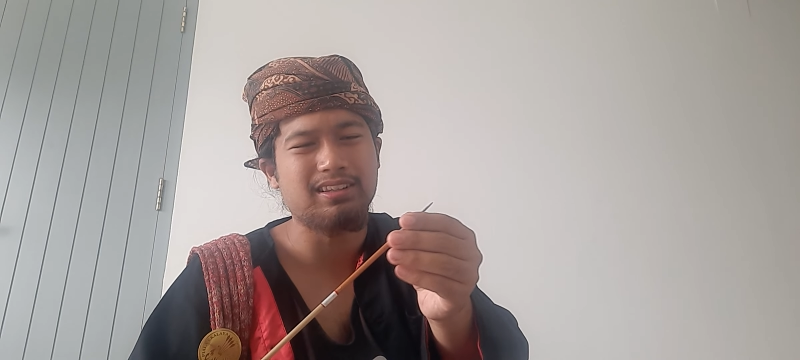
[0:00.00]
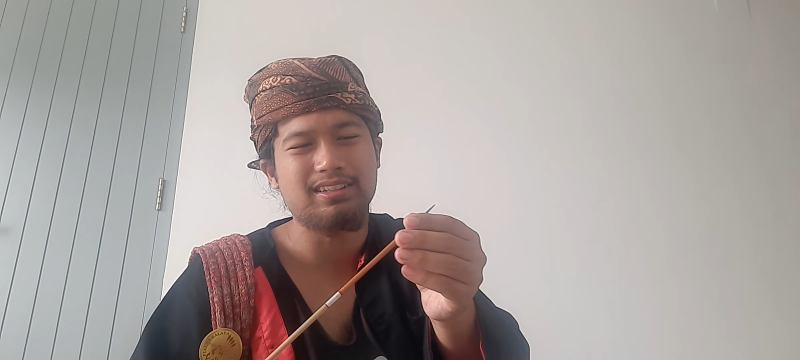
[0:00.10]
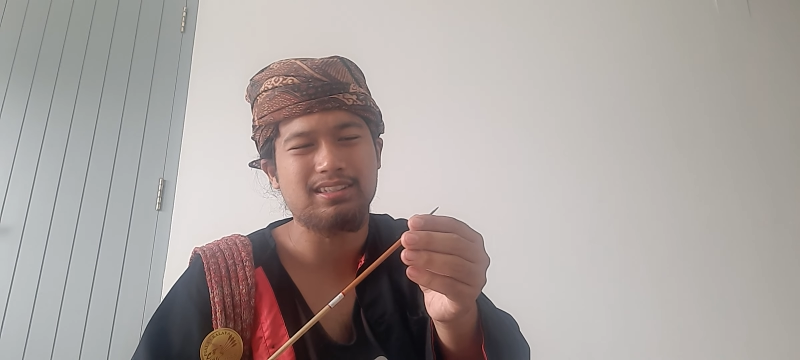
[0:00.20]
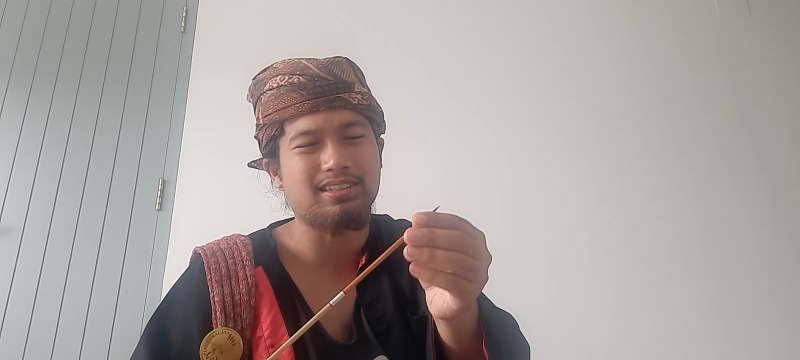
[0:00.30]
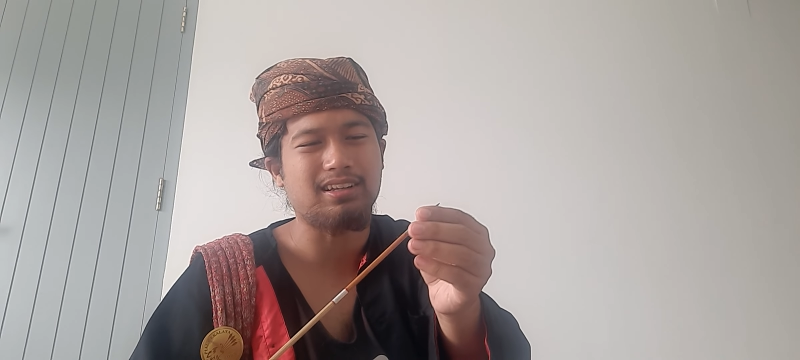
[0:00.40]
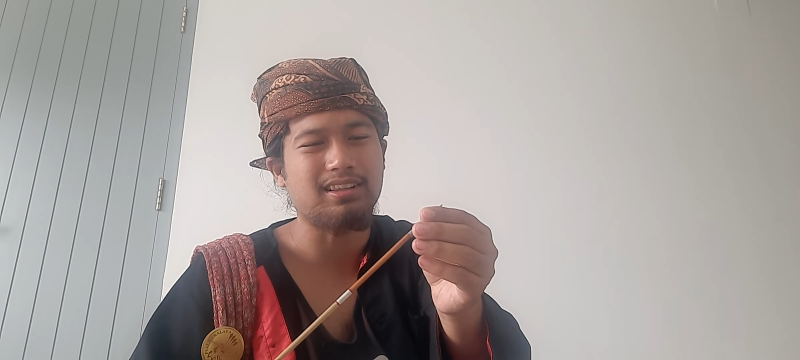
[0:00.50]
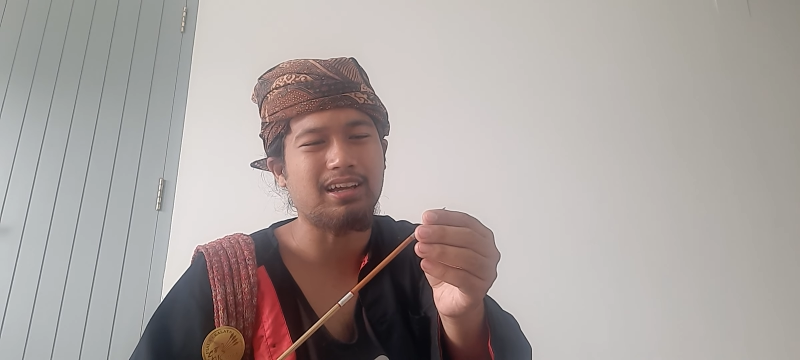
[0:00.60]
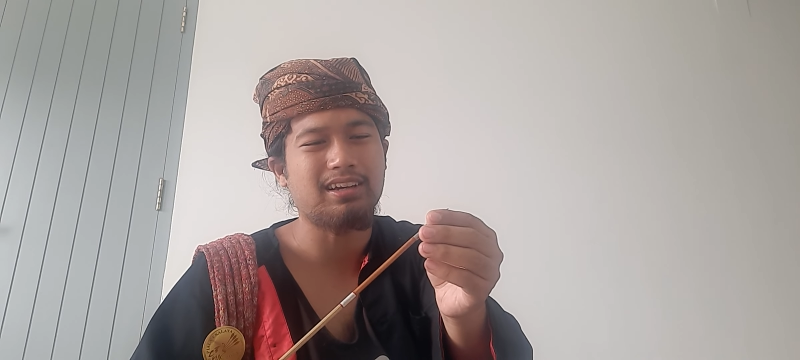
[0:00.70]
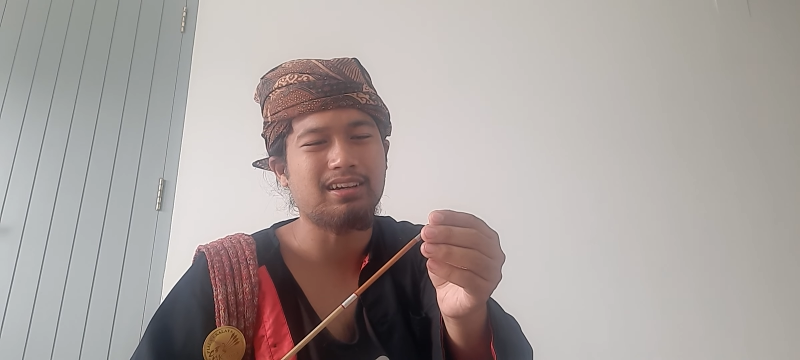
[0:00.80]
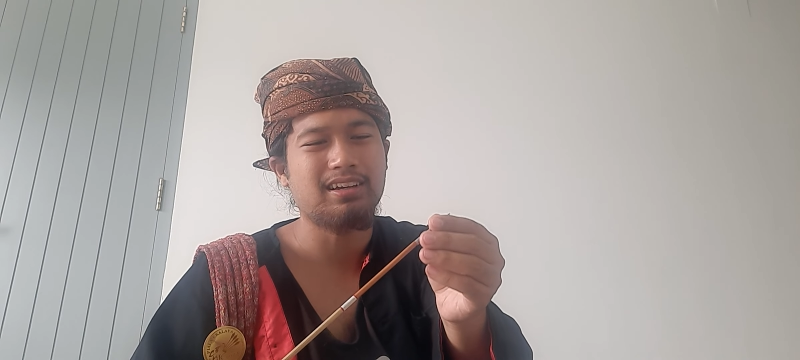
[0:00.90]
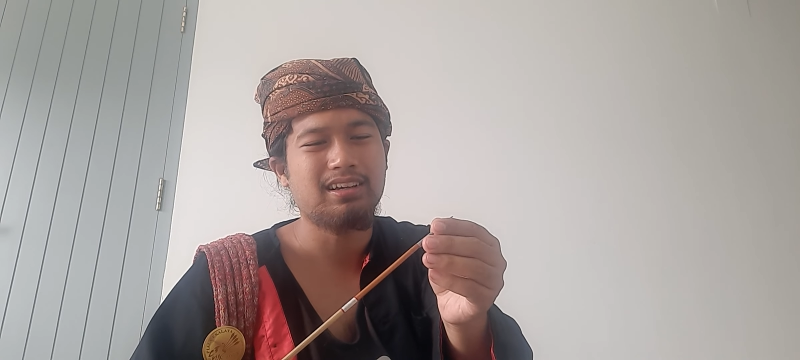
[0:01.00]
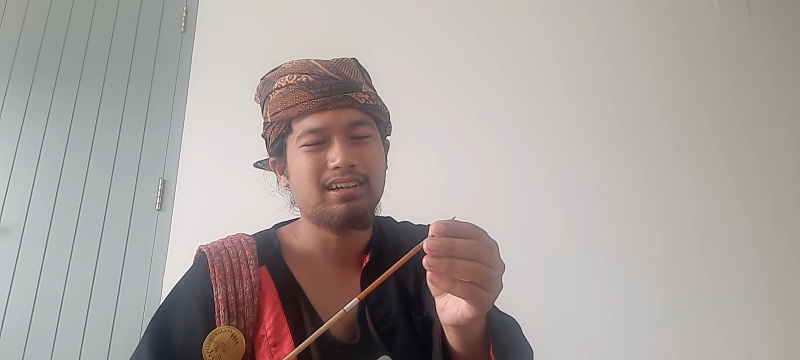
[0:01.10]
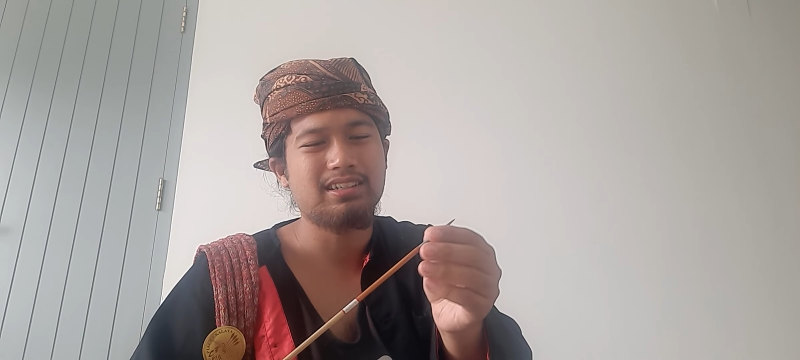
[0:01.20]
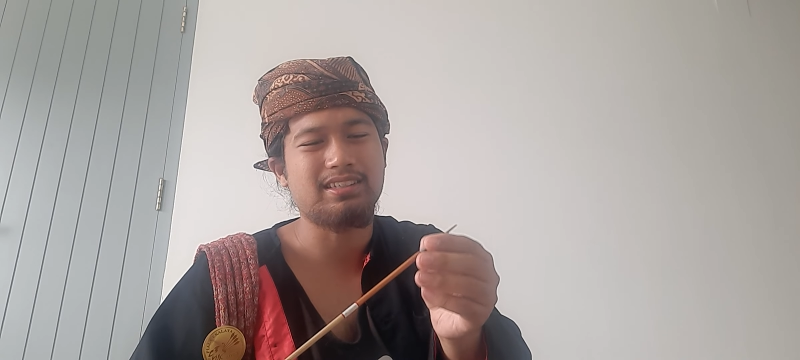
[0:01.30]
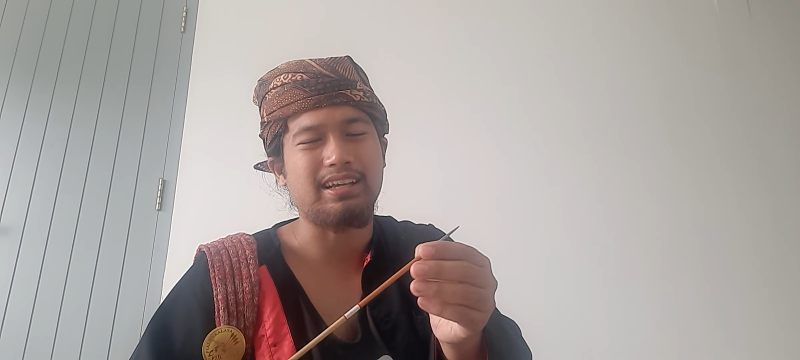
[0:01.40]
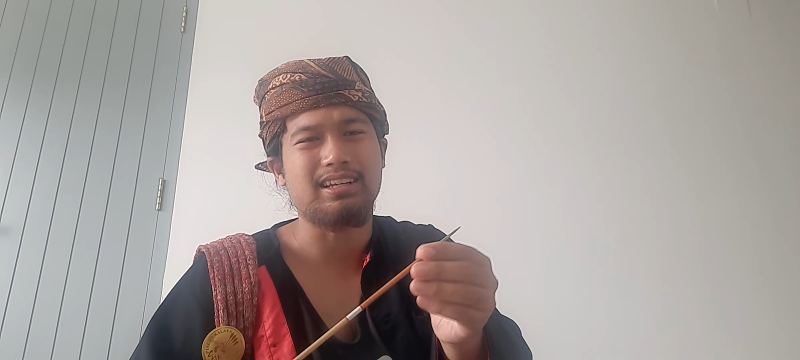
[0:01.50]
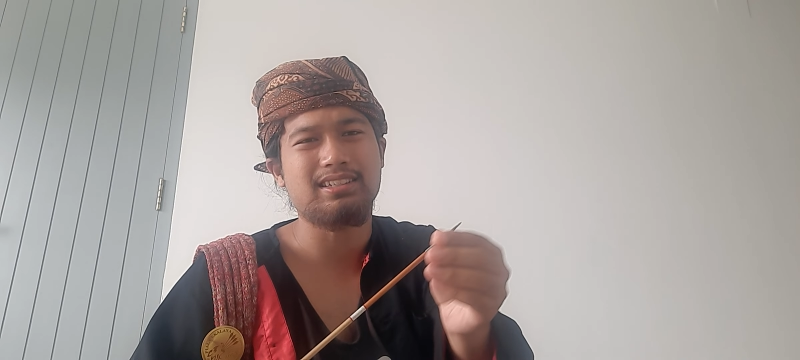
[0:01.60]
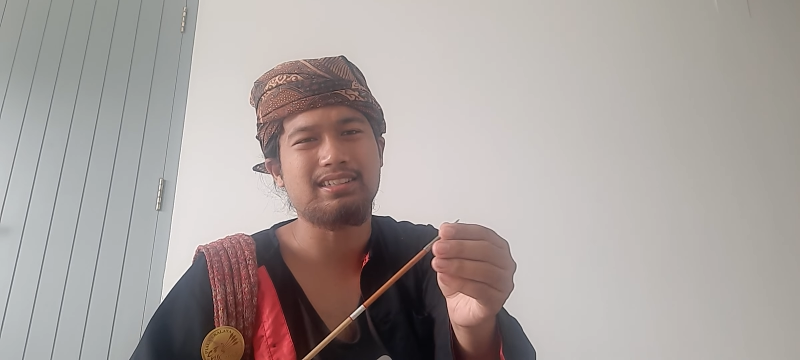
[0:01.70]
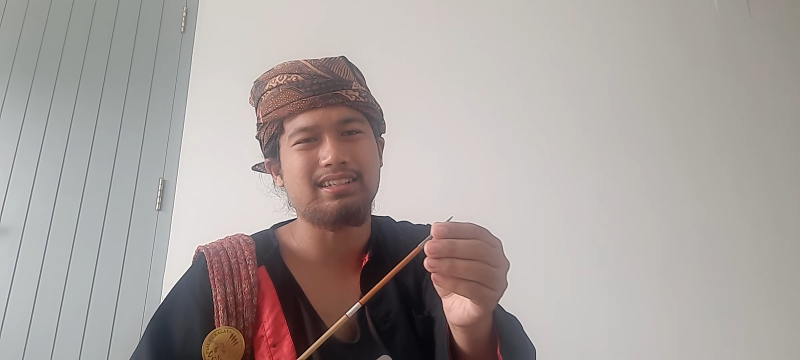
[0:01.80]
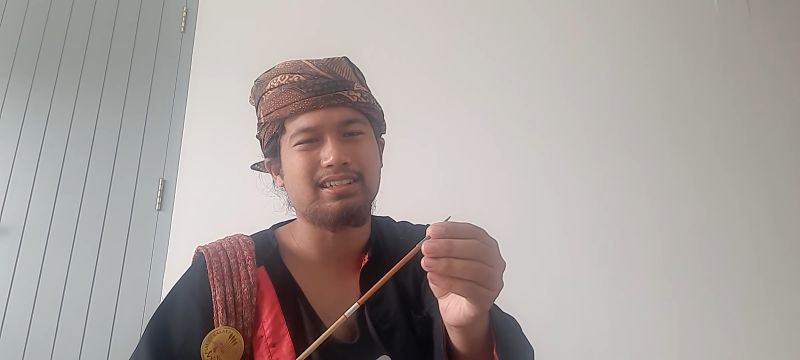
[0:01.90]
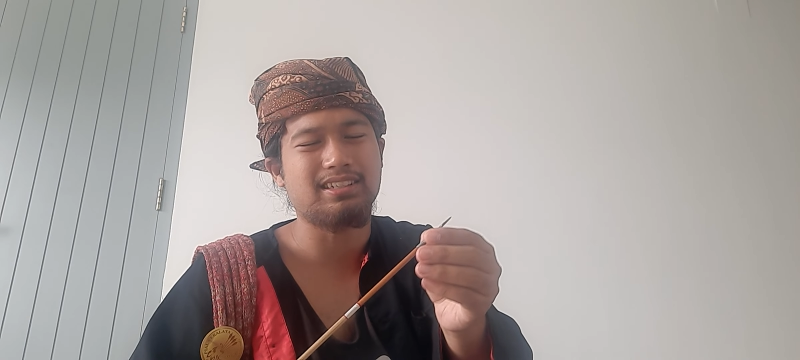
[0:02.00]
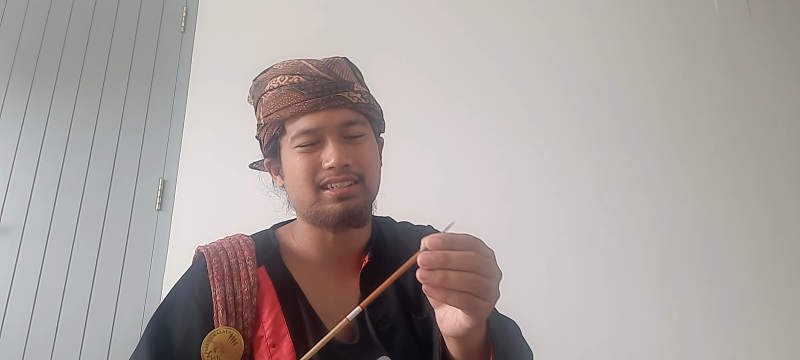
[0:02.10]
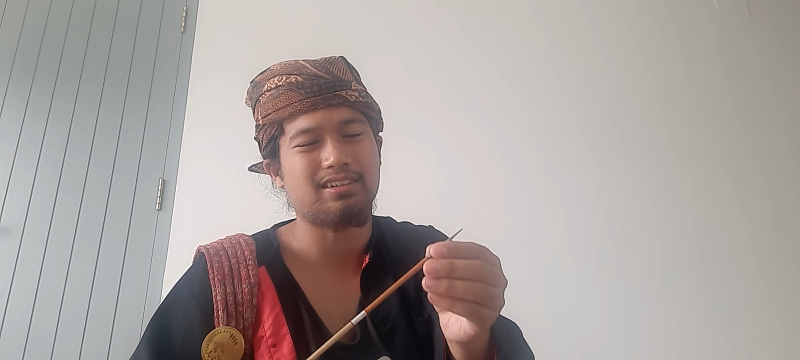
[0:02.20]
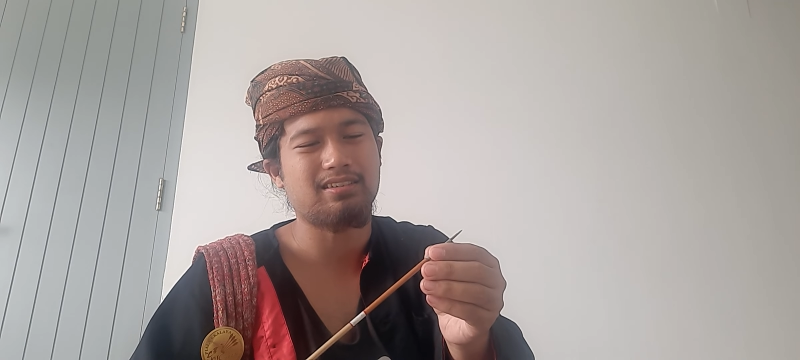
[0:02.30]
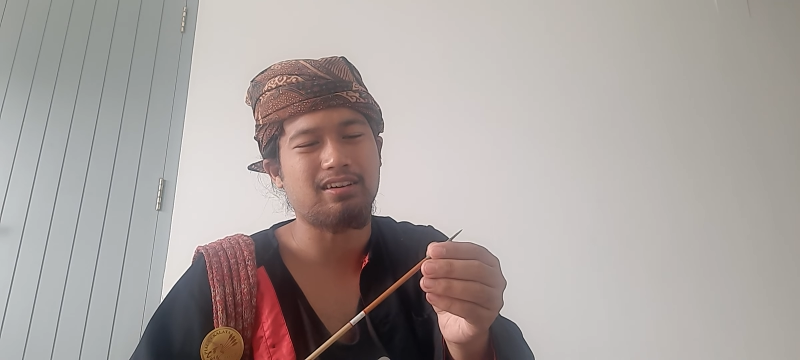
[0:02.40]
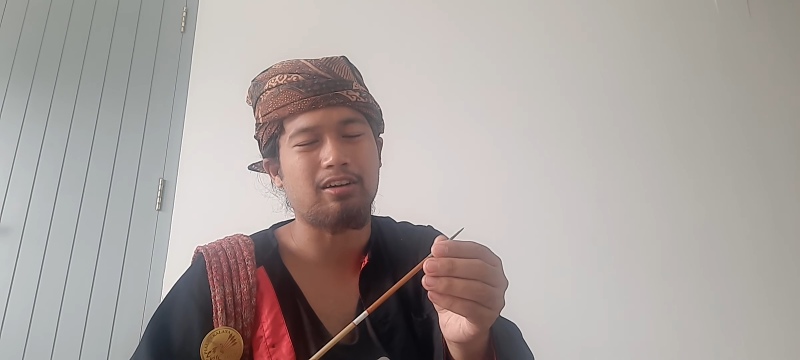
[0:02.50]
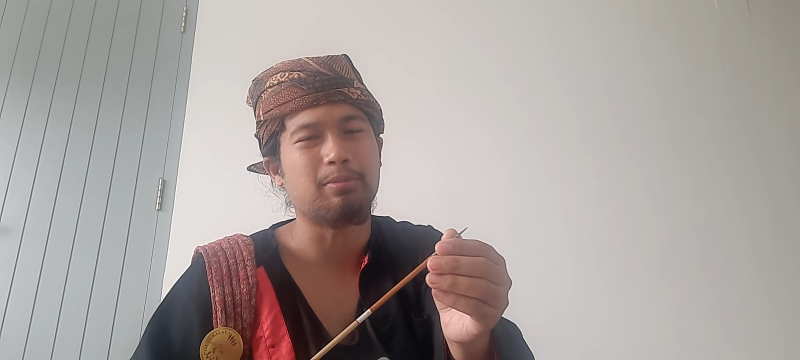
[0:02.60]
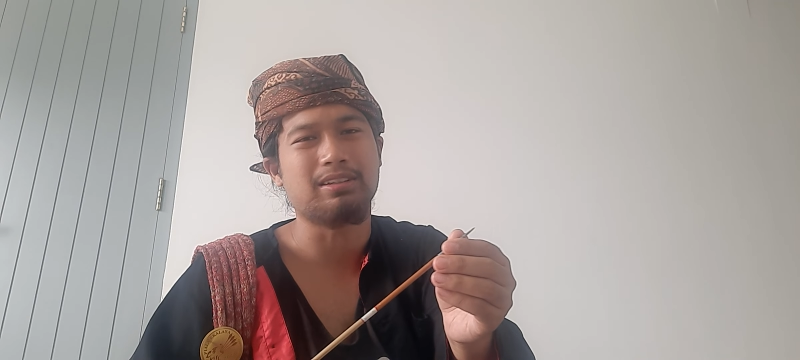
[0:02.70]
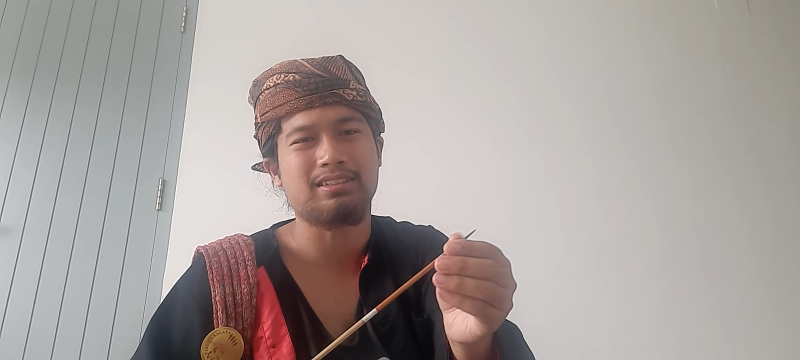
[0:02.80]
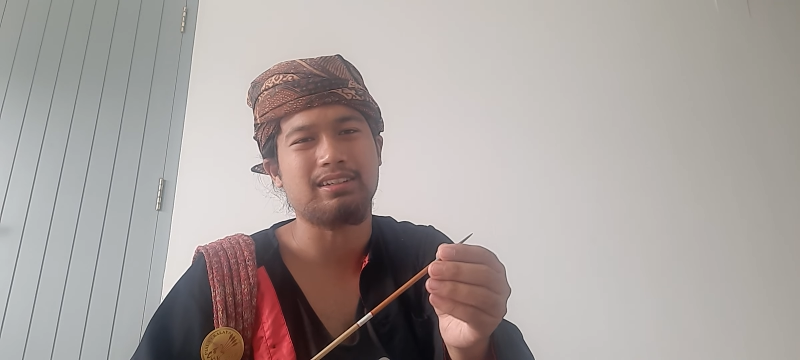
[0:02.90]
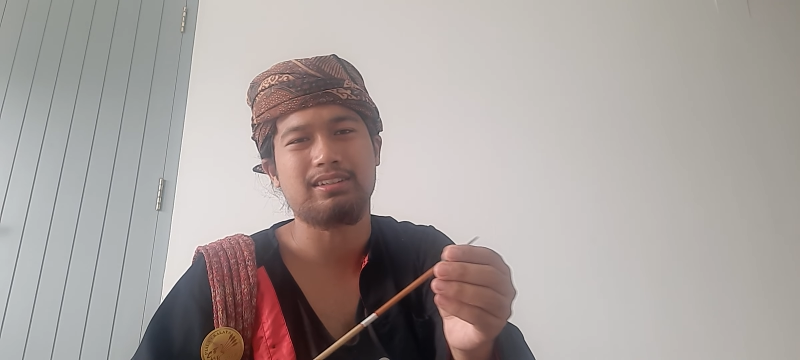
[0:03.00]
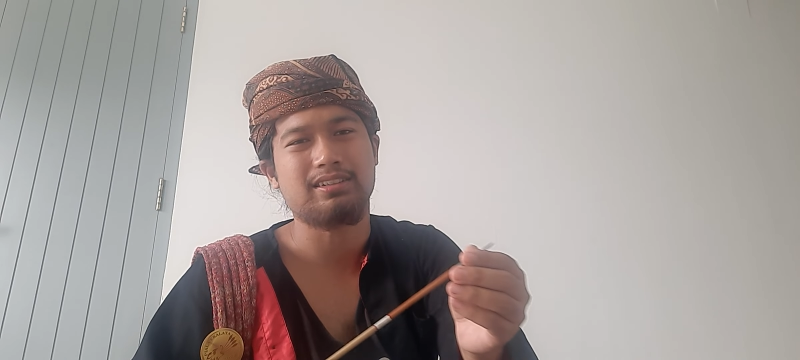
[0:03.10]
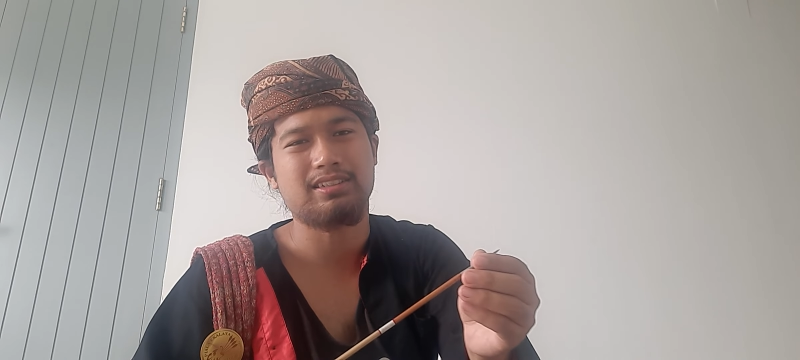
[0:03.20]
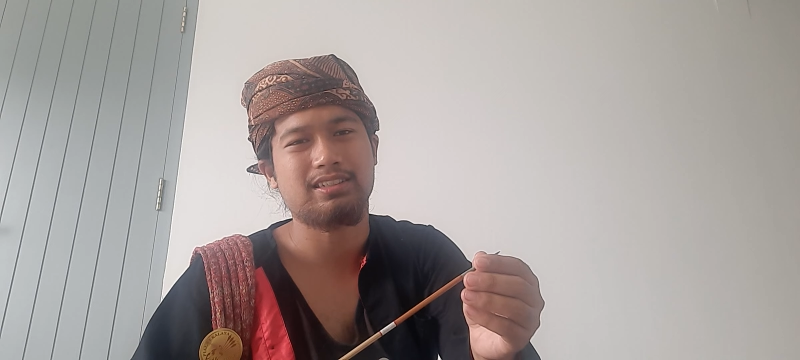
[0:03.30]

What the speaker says: This is not like stainless steel. This is carbon steel.